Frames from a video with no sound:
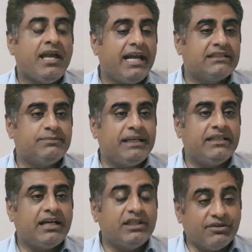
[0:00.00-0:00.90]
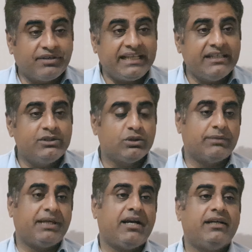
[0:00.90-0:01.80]
and explain the real
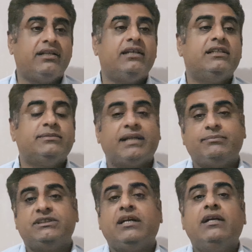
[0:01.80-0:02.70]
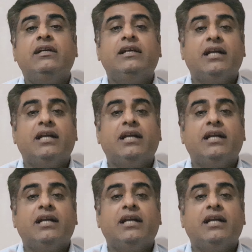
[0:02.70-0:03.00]
truth behind these claims.